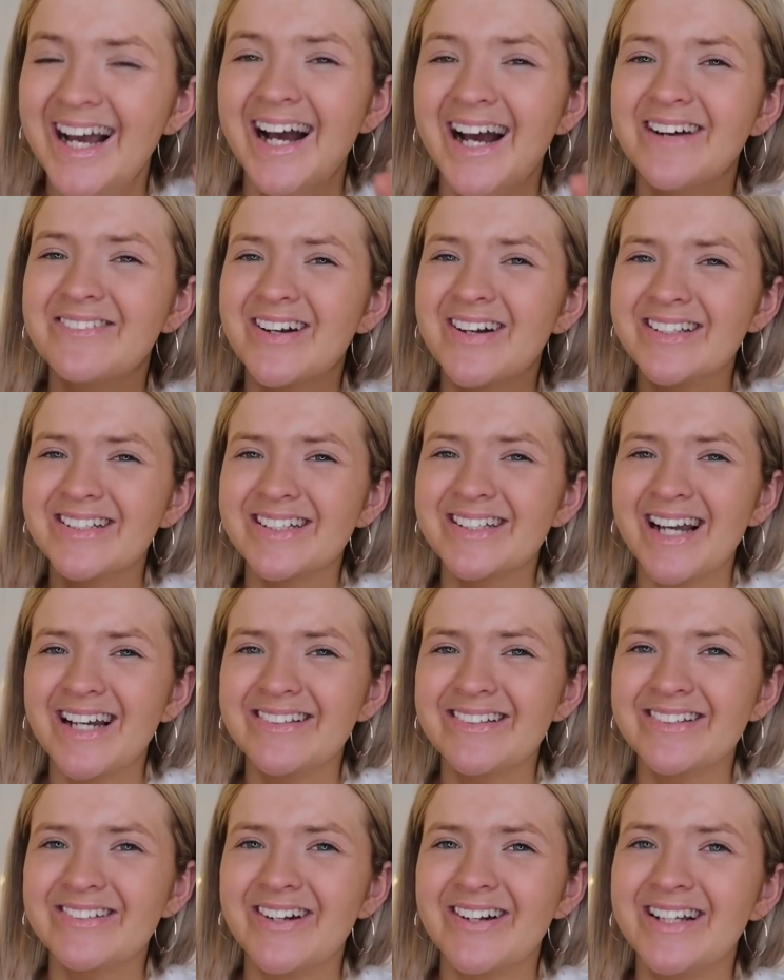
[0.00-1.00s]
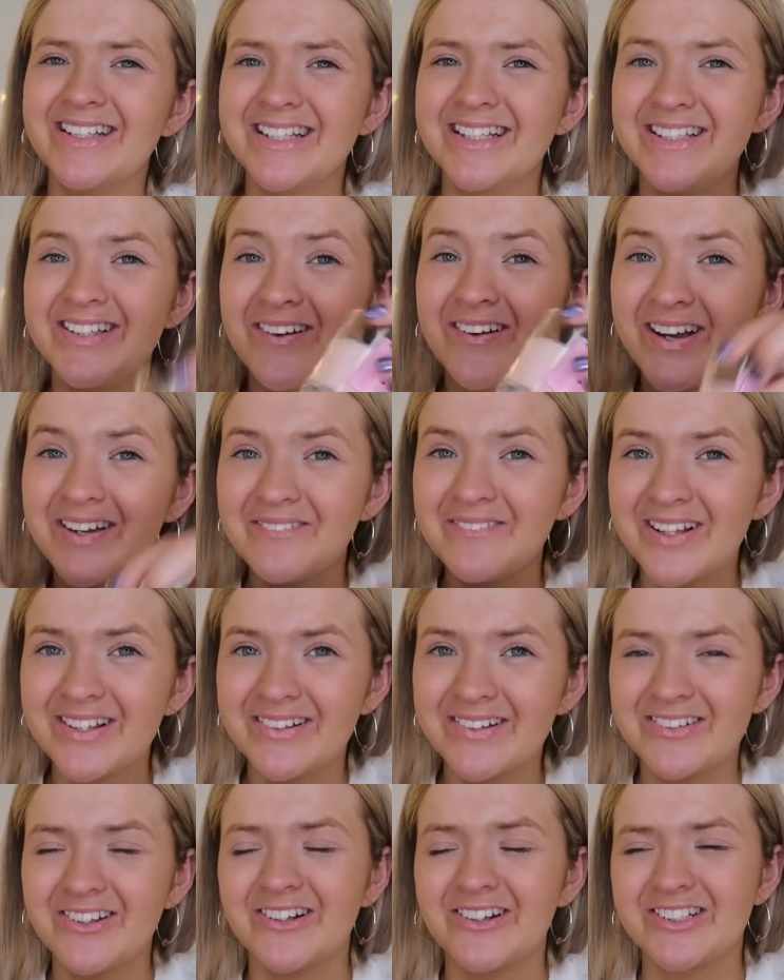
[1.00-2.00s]
I've got a little candle tray and they can go in my
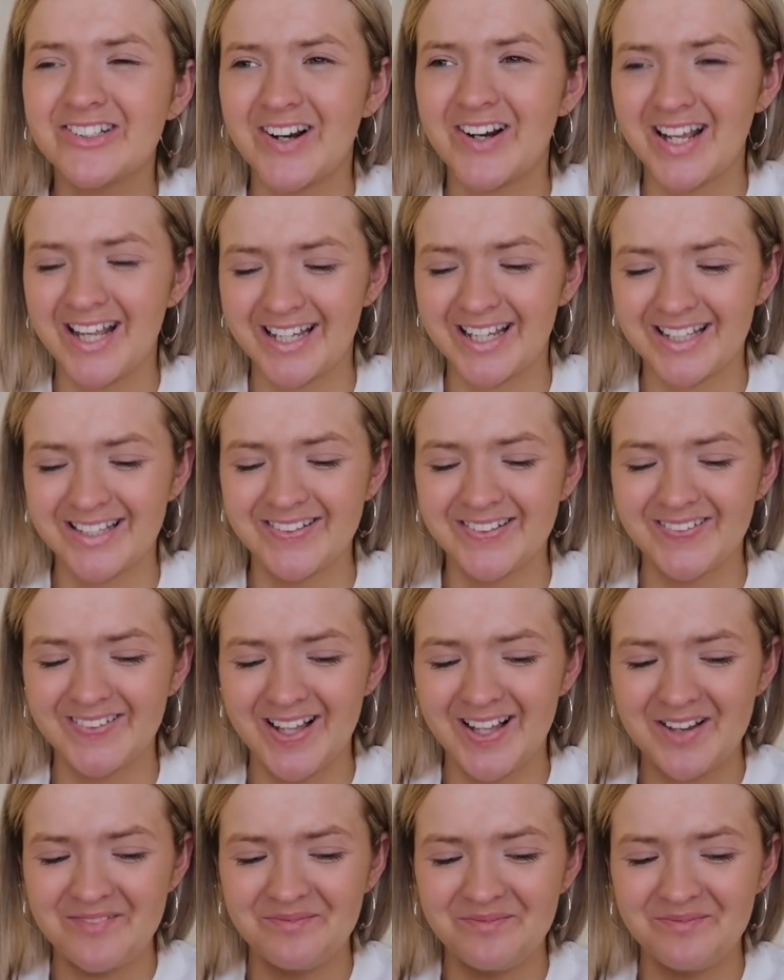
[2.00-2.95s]
little, not a tray, like a little